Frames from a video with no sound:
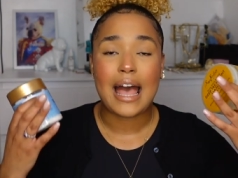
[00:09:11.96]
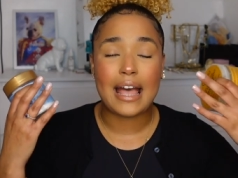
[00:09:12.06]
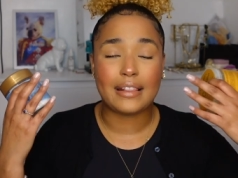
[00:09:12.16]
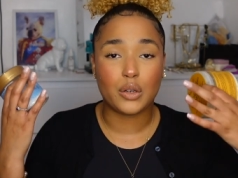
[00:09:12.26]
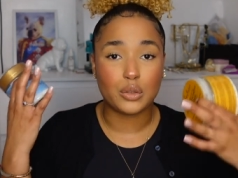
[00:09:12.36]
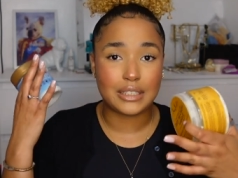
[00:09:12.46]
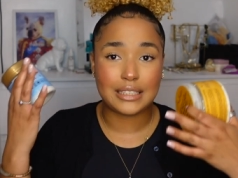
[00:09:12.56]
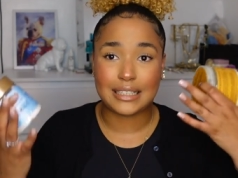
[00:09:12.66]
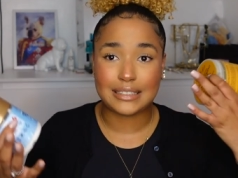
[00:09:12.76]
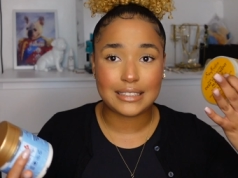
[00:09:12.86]
and all the
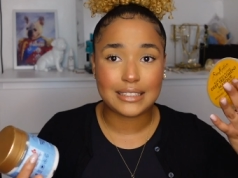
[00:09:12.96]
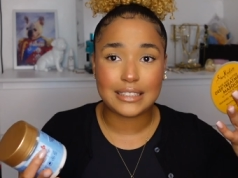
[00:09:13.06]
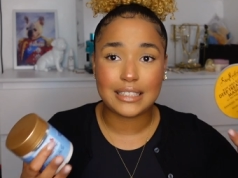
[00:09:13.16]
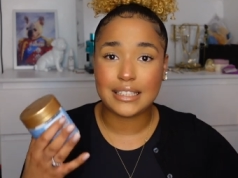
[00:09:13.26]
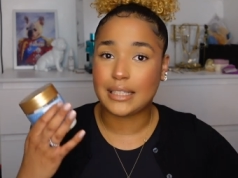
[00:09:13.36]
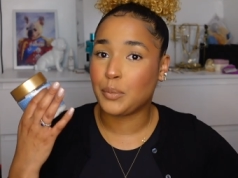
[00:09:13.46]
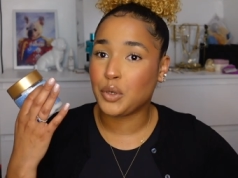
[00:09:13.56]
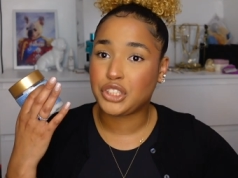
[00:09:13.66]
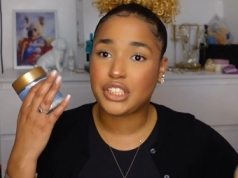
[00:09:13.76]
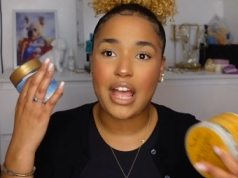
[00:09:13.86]
elasticity, the
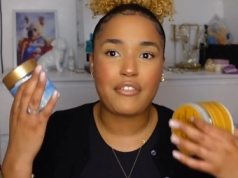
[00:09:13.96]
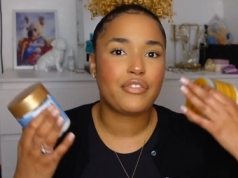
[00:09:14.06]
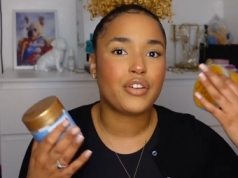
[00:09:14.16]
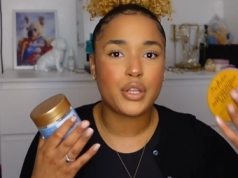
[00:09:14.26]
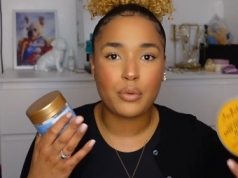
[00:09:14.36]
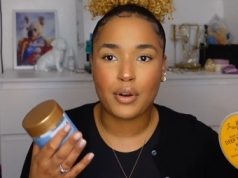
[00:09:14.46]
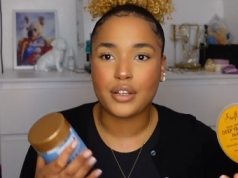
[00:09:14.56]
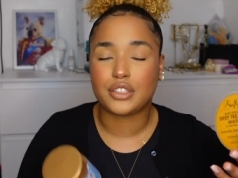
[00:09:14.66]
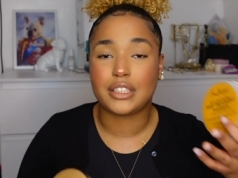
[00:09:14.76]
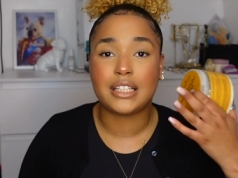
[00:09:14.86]
moisture, everything you
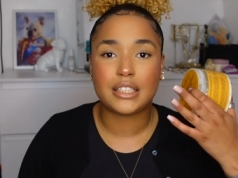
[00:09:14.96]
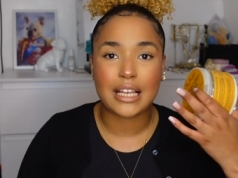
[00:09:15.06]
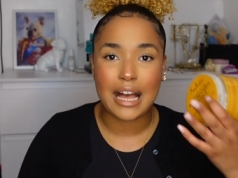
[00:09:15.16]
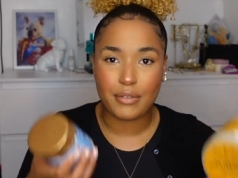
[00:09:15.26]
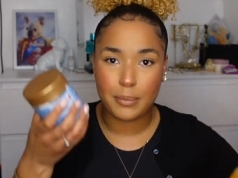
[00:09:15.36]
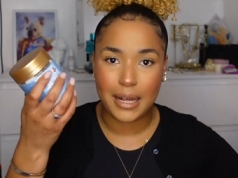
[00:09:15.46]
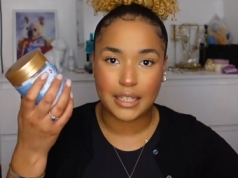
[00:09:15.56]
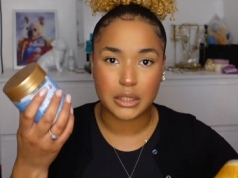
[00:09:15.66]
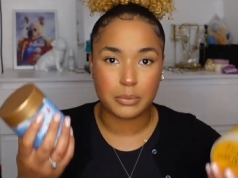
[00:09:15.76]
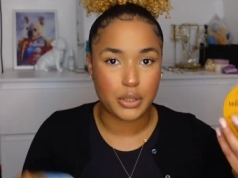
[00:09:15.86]
want. So you need to have a
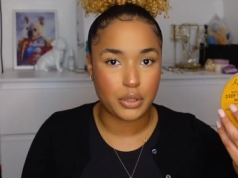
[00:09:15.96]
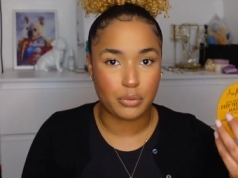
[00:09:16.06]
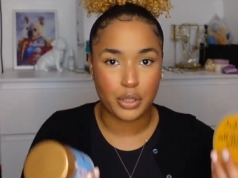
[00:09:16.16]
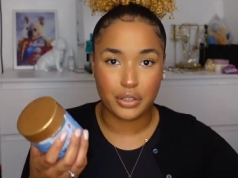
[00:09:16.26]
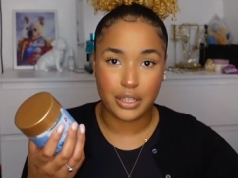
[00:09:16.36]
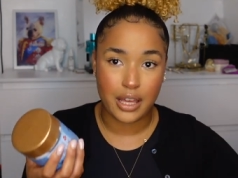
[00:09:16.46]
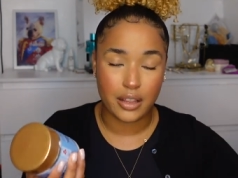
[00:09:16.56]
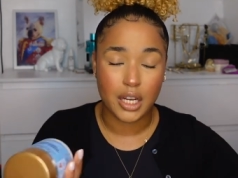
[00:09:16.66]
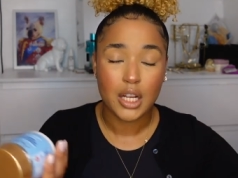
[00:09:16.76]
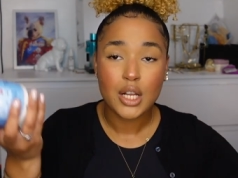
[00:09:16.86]
balance between one or the
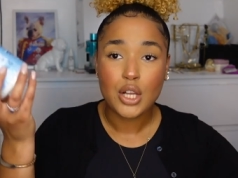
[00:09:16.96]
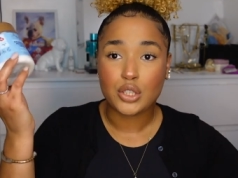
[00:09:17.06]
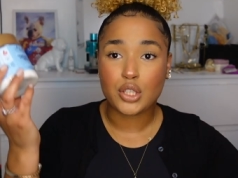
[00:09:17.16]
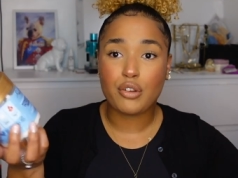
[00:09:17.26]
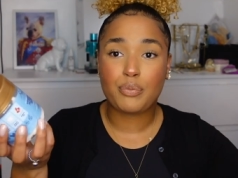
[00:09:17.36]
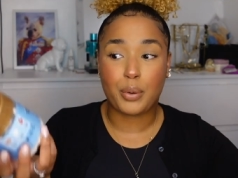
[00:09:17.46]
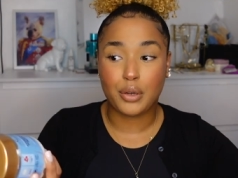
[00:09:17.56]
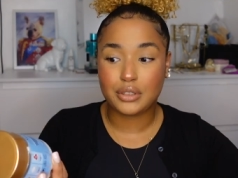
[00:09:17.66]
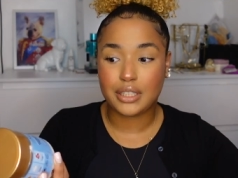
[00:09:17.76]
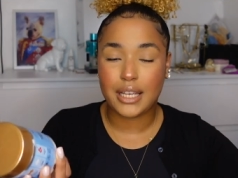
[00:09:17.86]
other. So if
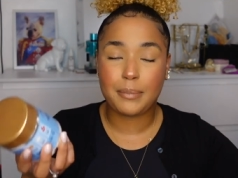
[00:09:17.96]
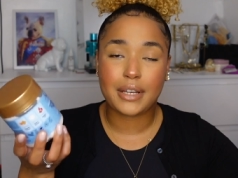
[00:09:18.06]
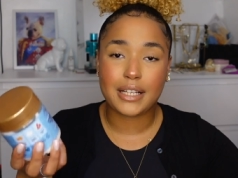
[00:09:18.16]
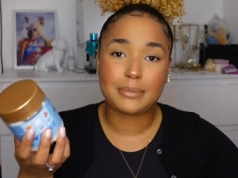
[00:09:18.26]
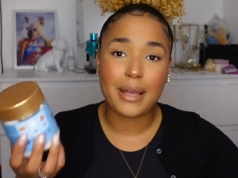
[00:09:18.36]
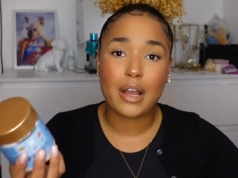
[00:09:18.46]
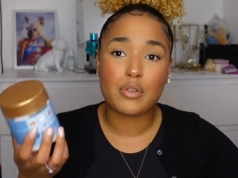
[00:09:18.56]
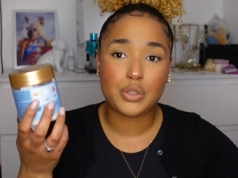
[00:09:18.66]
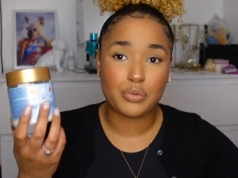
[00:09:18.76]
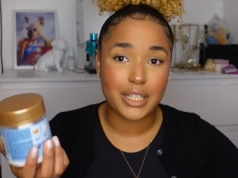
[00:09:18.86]
protein, because my hair
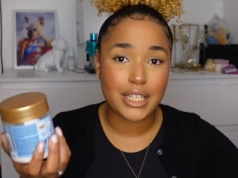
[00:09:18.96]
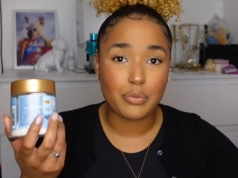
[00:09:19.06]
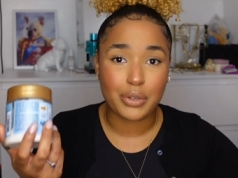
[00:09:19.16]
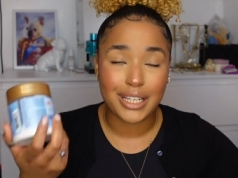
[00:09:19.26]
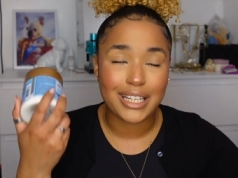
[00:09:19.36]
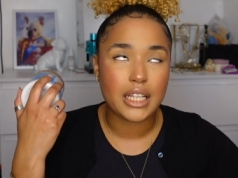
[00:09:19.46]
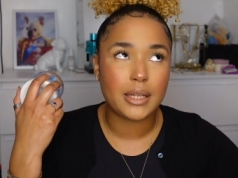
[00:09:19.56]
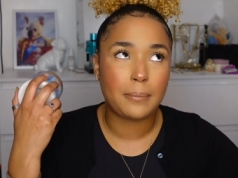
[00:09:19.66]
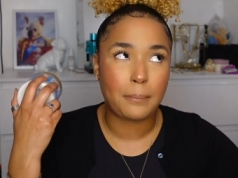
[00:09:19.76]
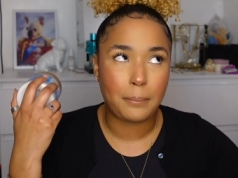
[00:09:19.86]
was really really
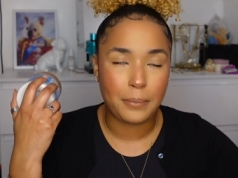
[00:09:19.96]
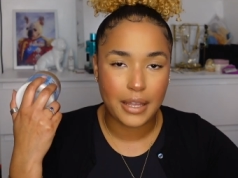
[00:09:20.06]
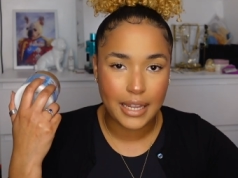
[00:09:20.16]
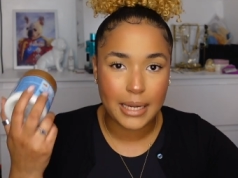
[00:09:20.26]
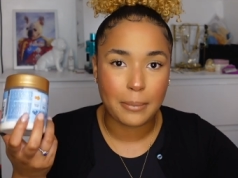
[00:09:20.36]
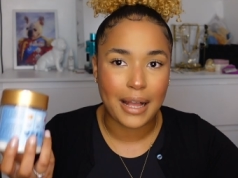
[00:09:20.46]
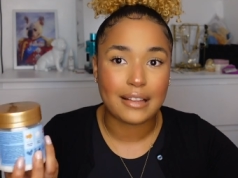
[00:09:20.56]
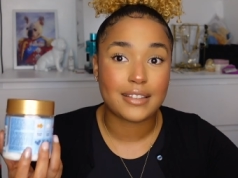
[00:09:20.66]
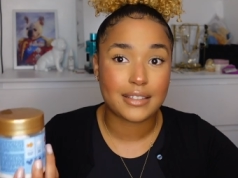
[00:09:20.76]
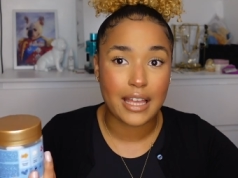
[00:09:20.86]
in a
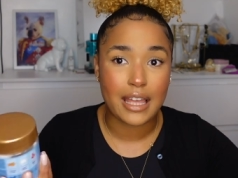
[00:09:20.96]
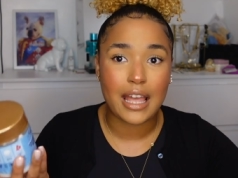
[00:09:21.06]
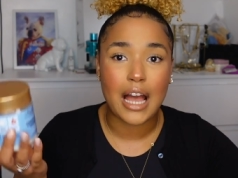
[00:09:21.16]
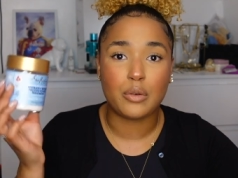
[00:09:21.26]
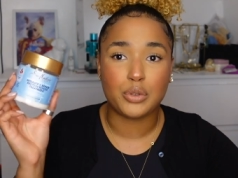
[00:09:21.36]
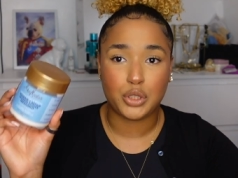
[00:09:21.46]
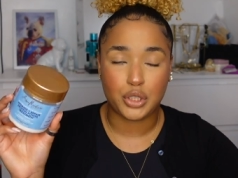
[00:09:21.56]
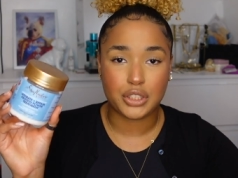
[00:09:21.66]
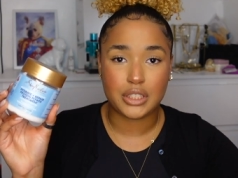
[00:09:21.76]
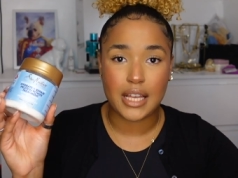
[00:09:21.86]
bad state, I would
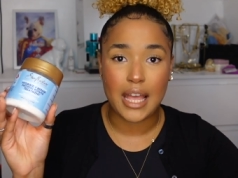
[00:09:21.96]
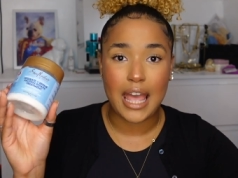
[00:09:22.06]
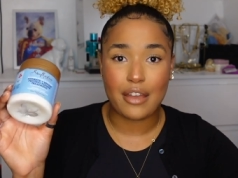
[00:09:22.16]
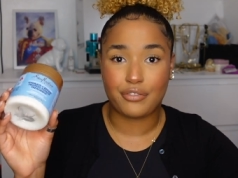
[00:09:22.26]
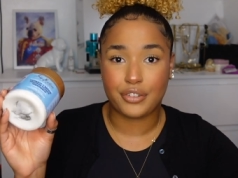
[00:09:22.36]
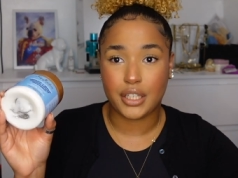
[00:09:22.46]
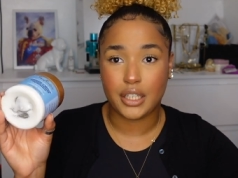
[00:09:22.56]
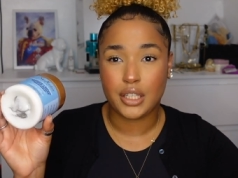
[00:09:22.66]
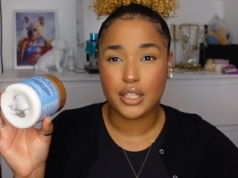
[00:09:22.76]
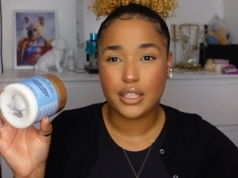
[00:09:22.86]
use it every